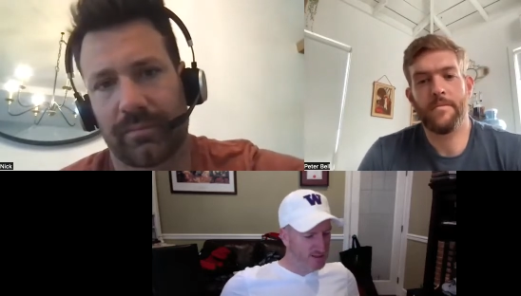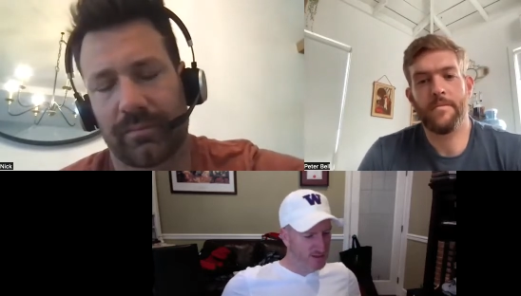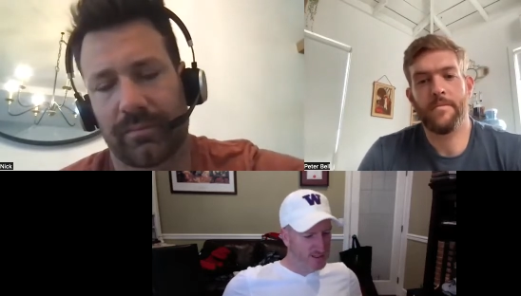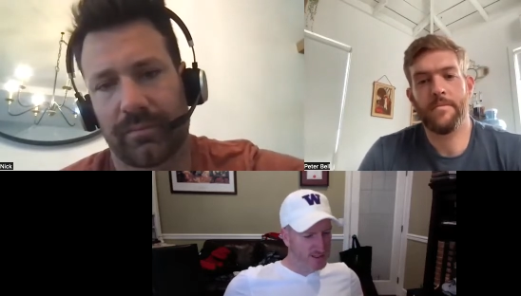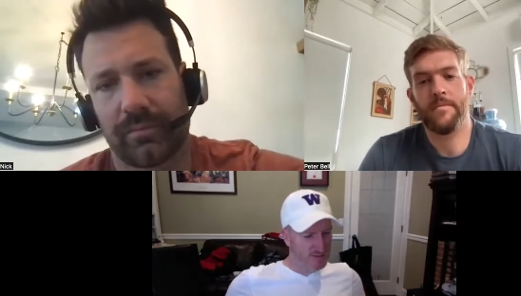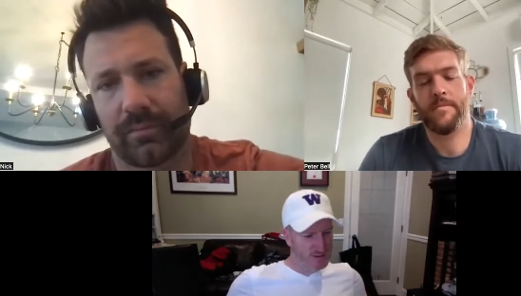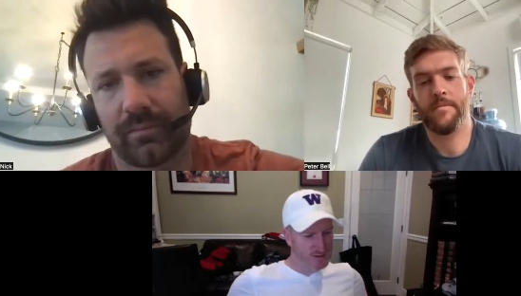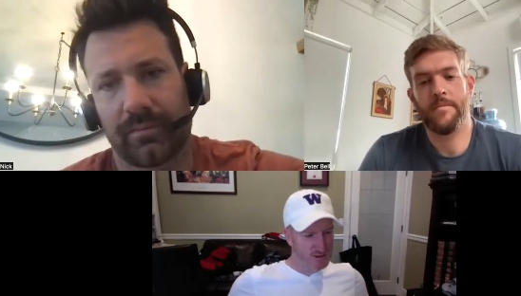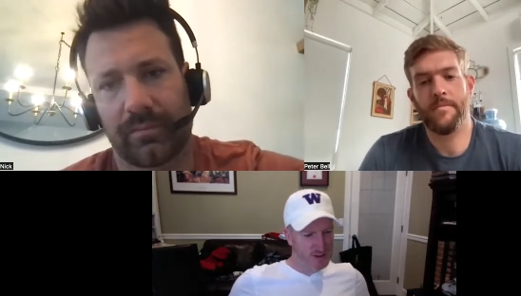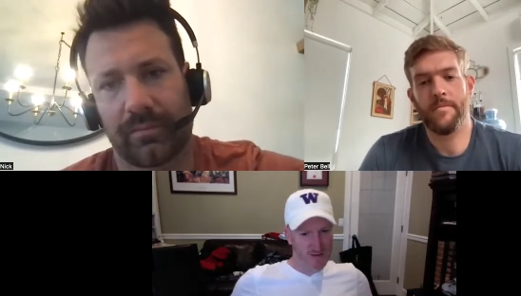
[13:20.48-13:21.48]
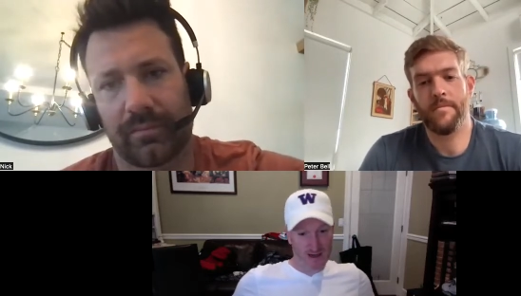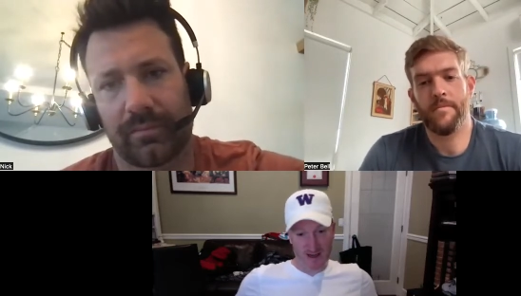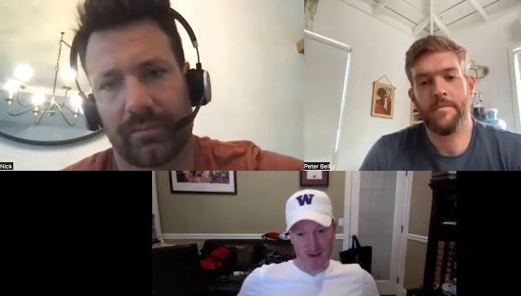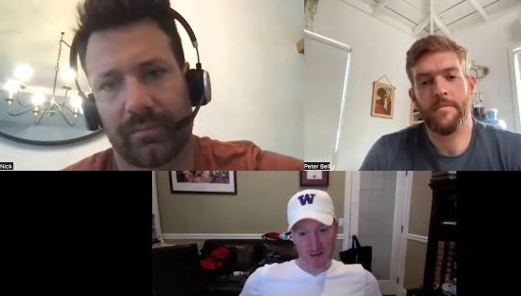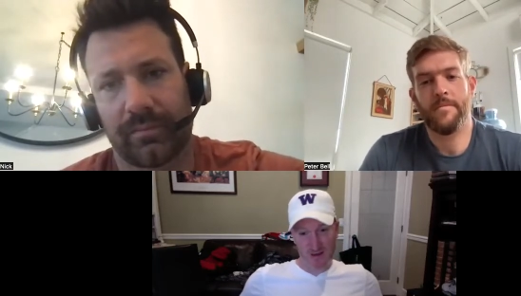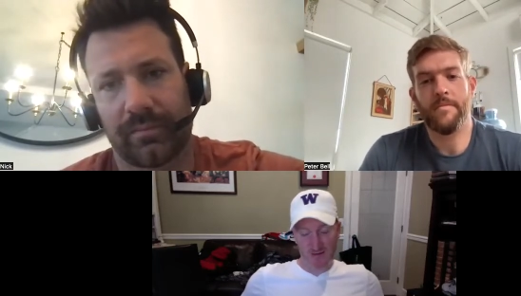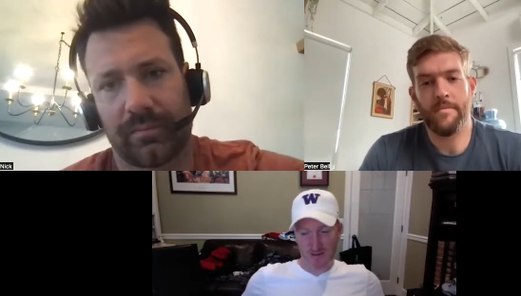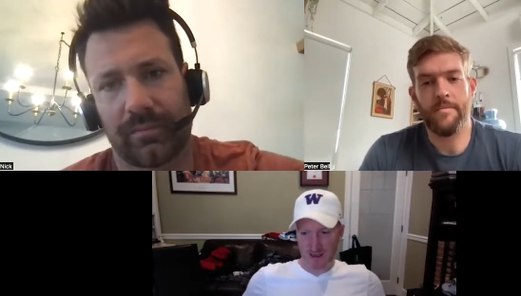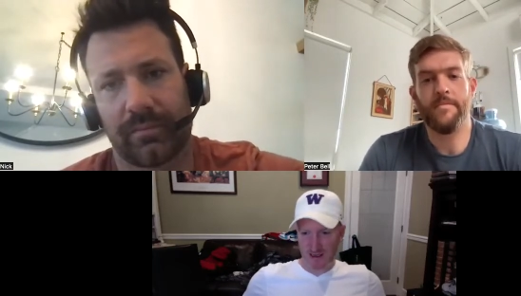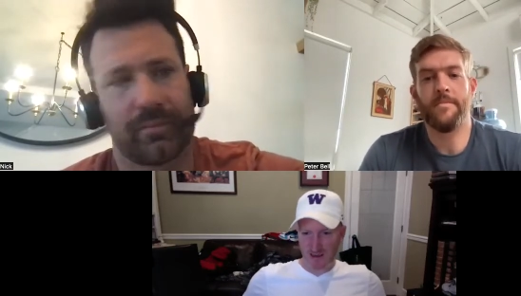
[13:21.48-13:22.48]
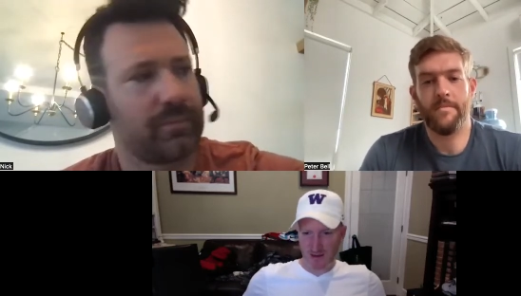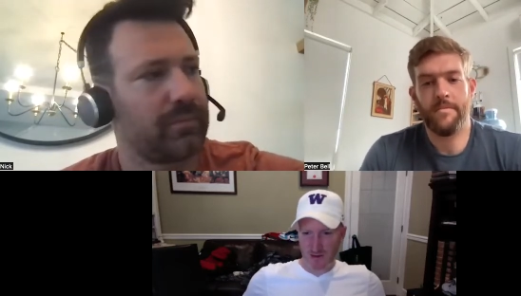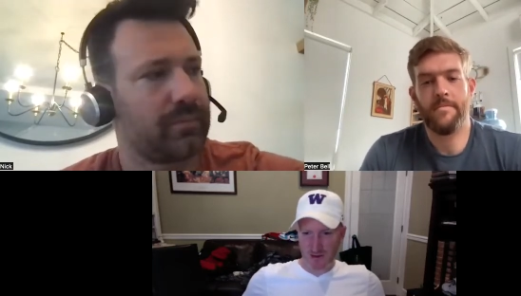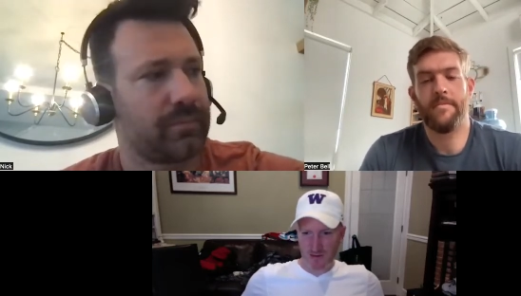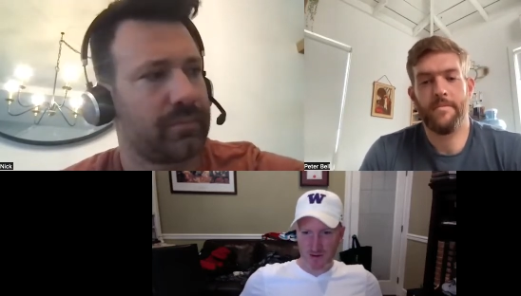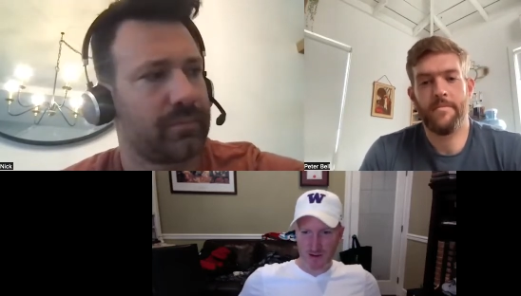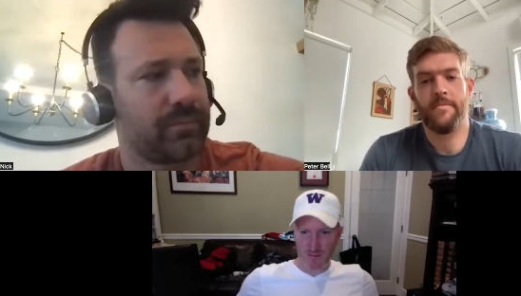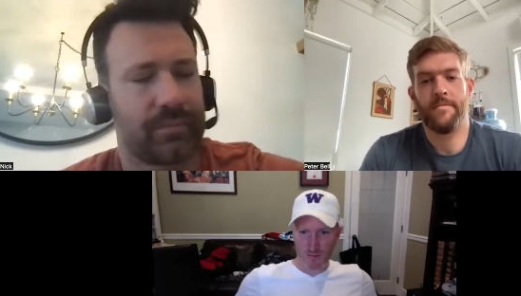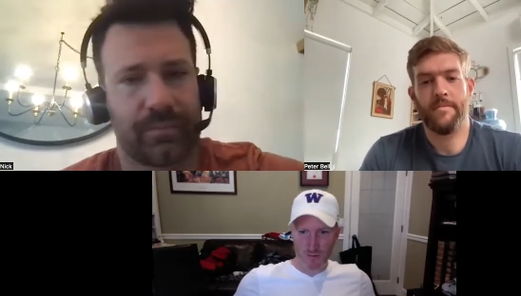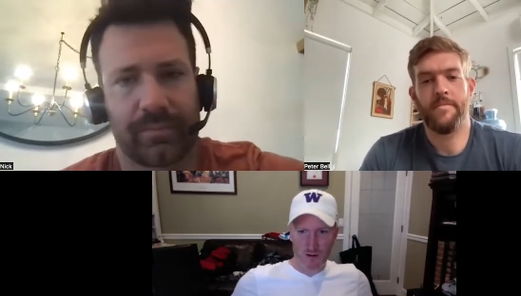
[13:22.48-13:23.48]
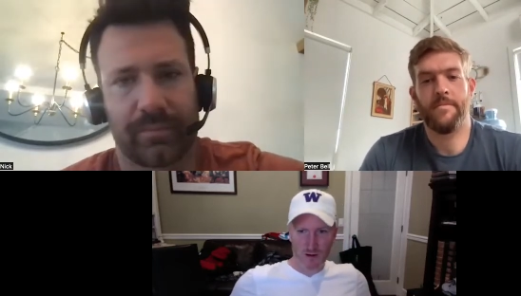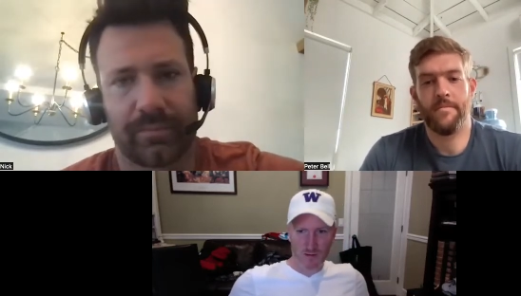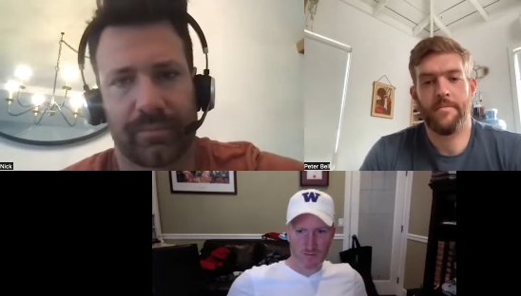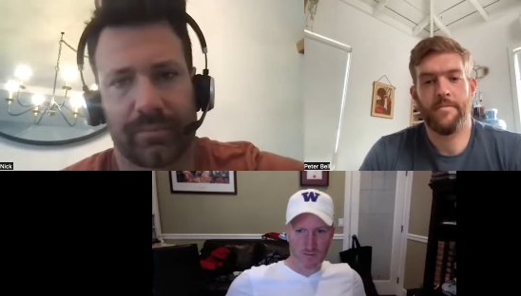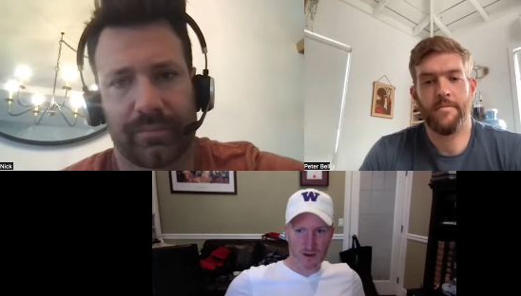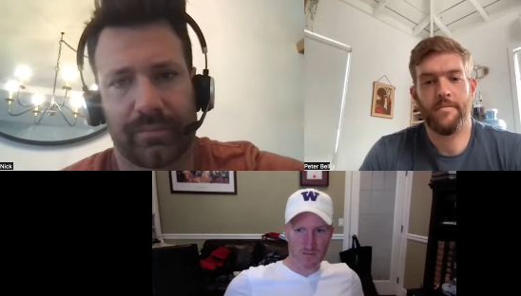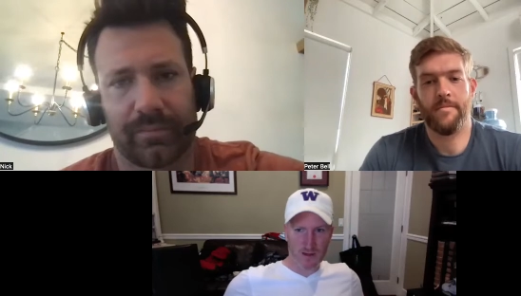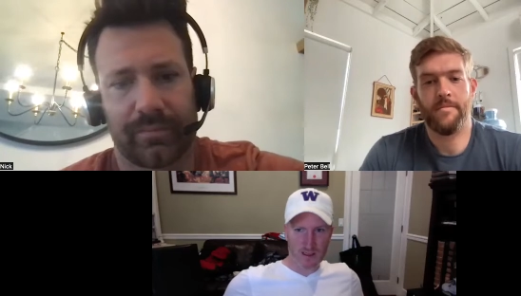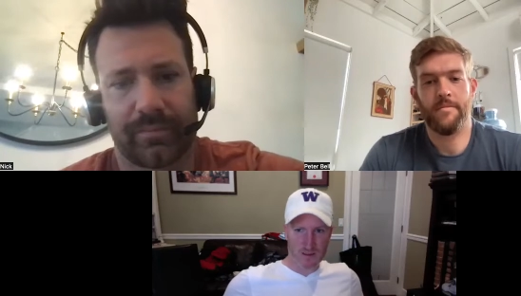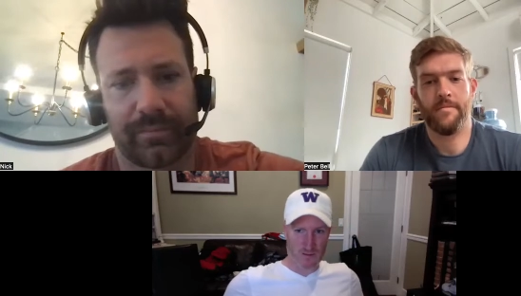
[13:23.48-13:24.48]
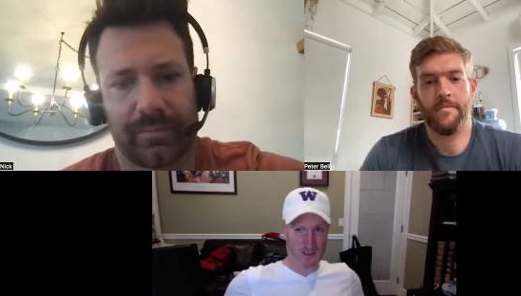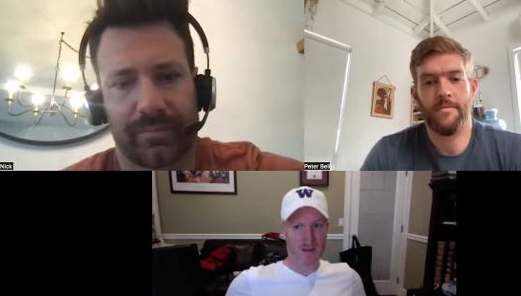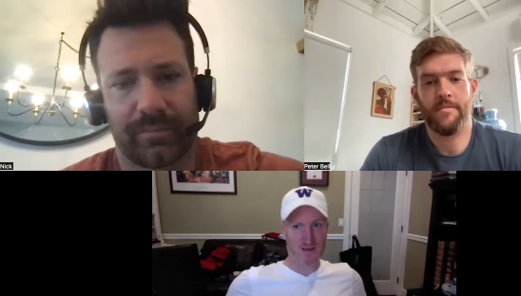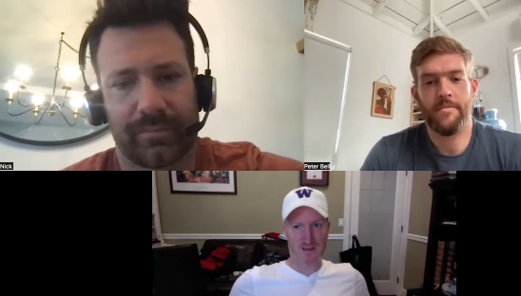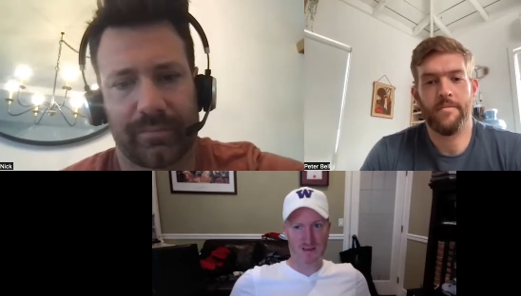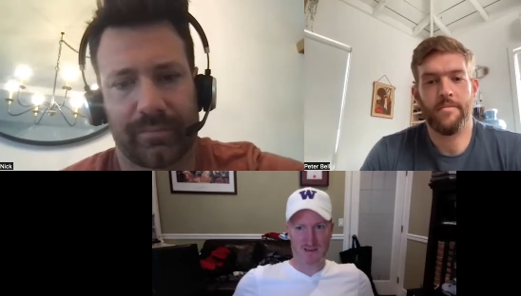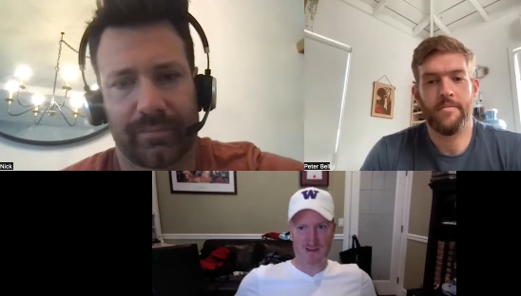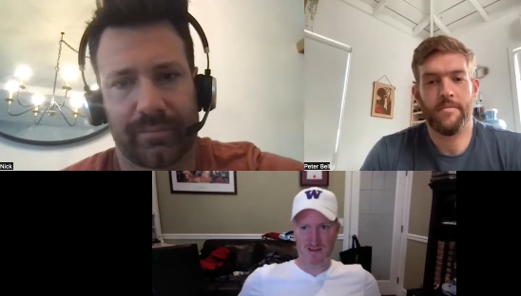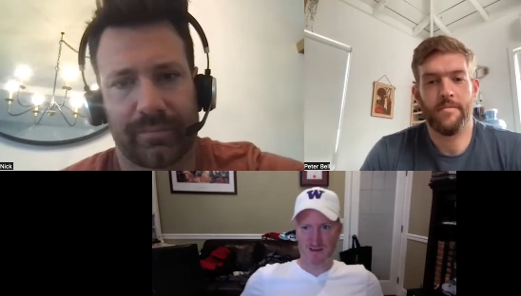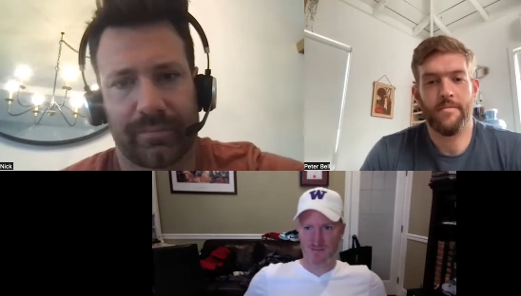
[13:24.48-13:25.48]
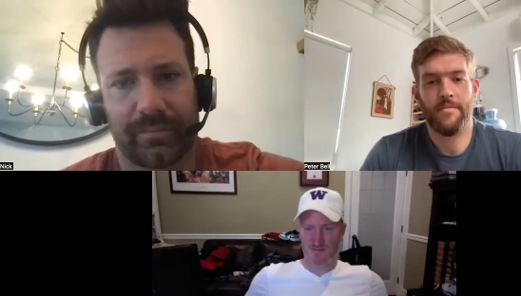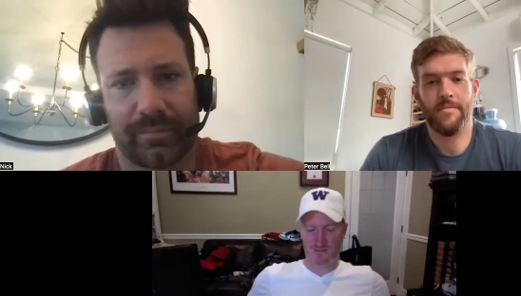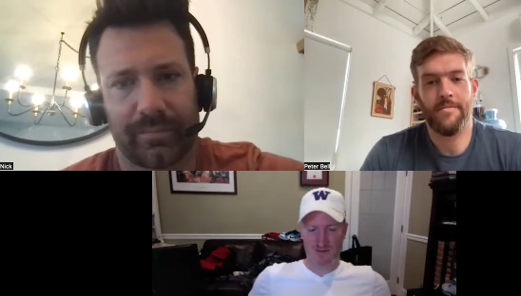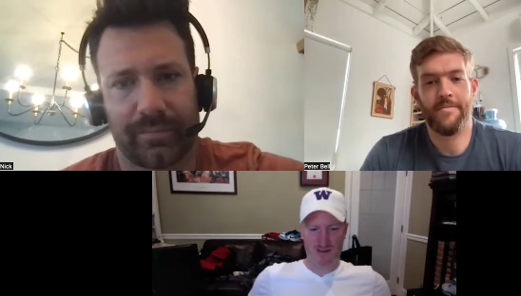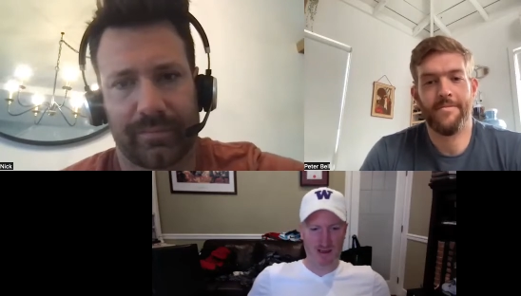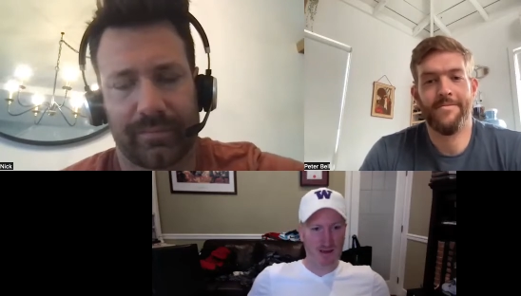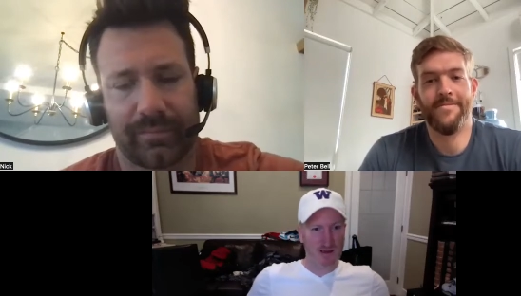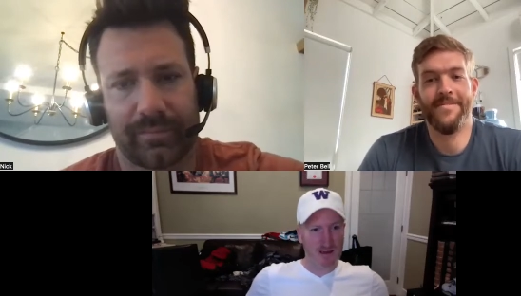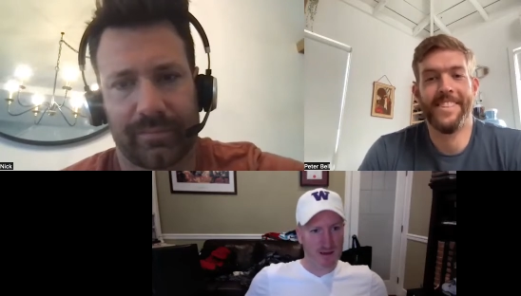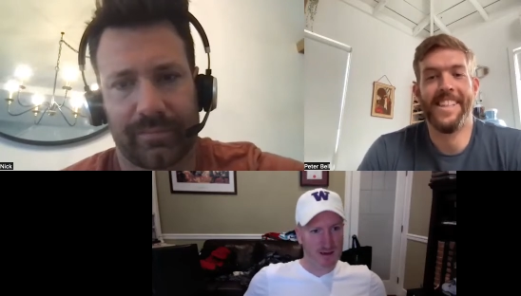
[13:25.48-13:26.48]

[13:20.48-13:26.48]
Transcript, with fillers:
Speaker 1: myself as much of an editor in fact mm-hmm. one of my my biggest weaknesses is is editing